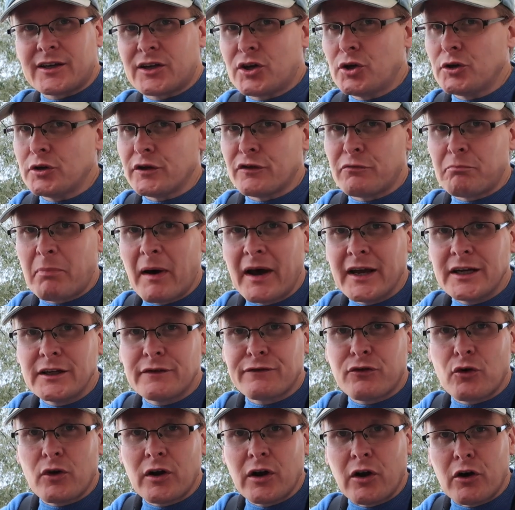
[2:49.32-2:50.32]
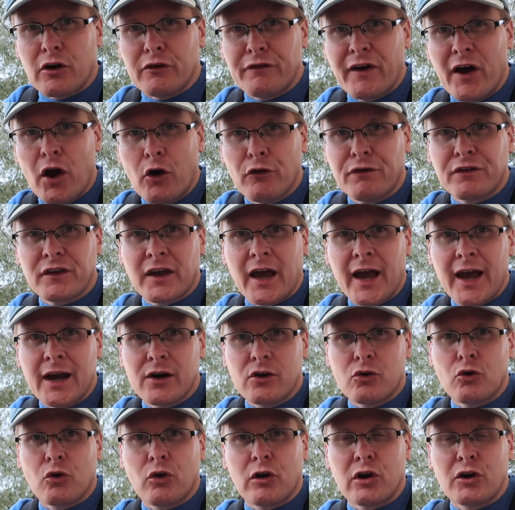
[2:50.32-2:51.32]
Could have paid for a lot of
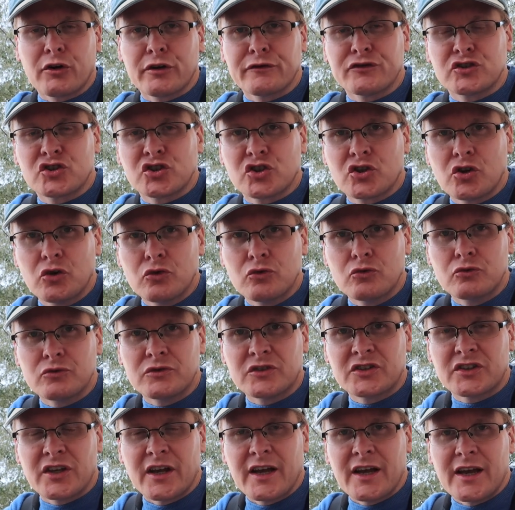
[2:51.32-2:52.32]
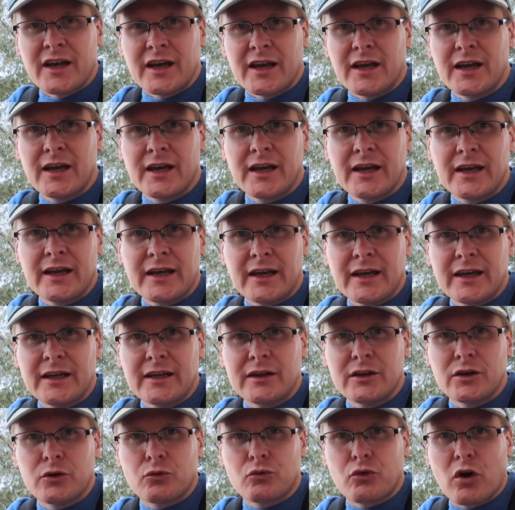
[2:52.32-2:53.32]
healthcare or a lot of schools here
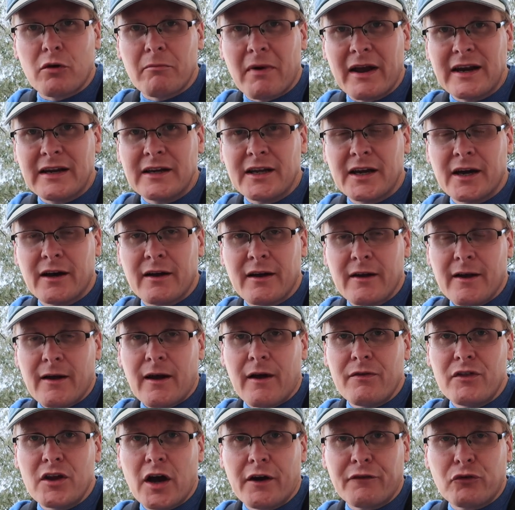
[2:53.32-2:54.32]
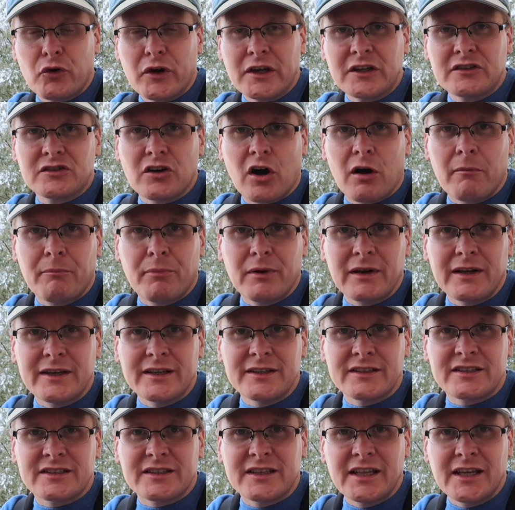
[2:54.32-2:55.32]
in Romania. And the other example
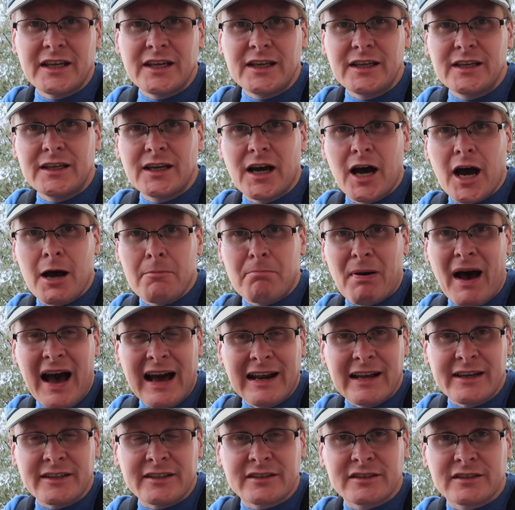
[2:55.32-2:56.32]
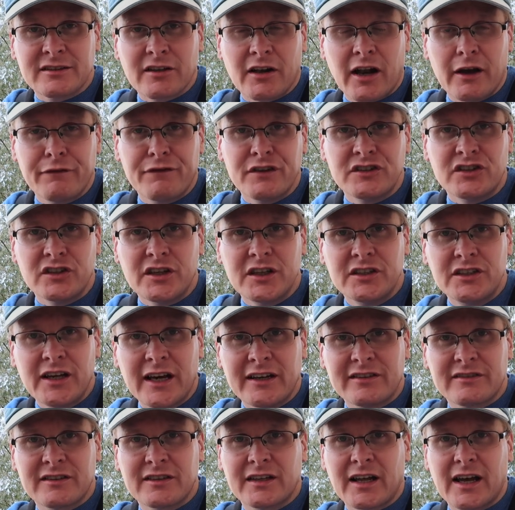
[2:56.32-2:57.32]
is the palace that I visited
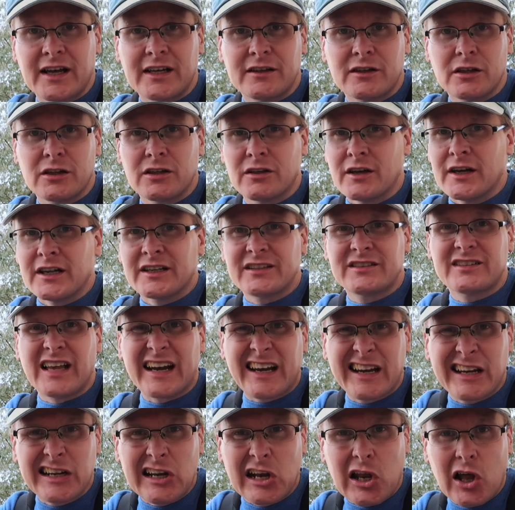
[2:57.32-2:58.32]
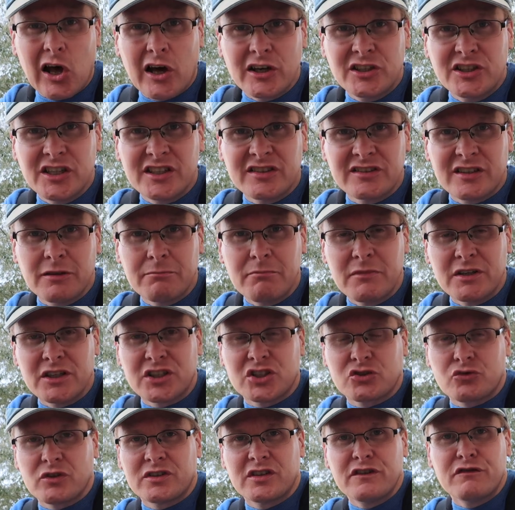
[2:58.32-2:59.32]
yesterday, the second largest
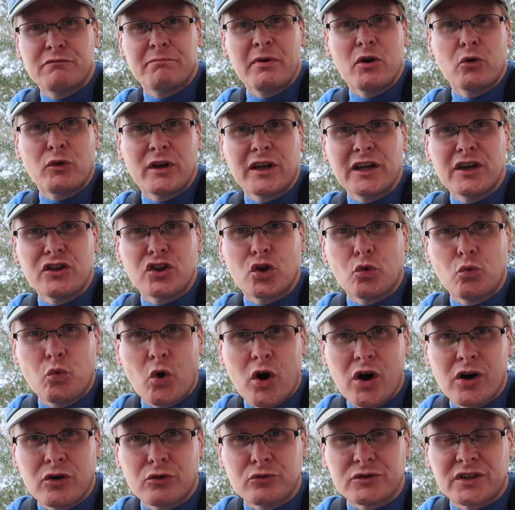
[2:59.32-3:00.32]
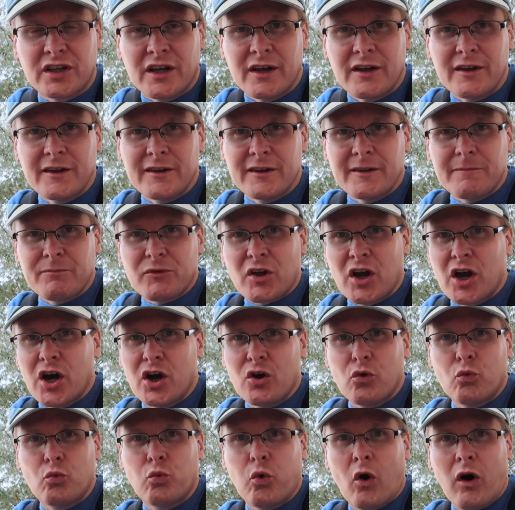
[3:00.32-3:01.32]
administrative building in the world.
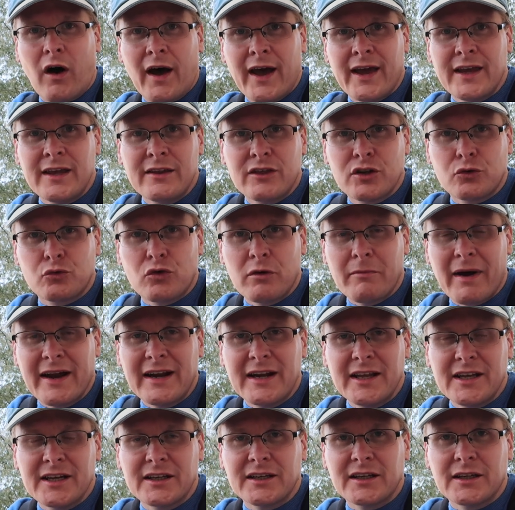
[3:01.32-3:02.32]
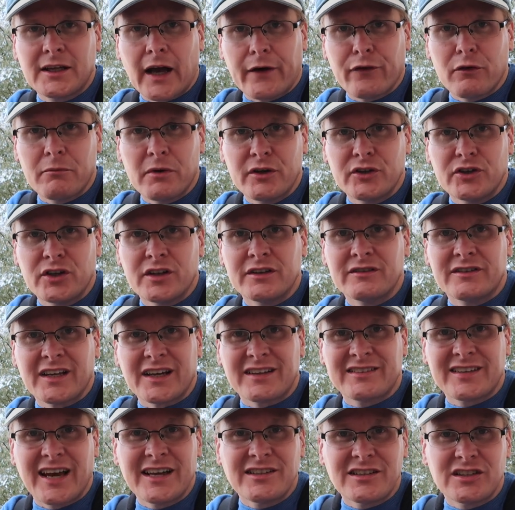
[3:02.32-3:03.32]
Why the Romanian government and
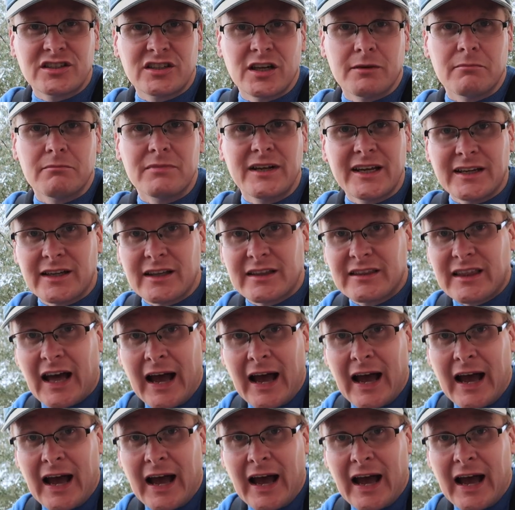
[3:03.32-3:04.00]
dictatorship needed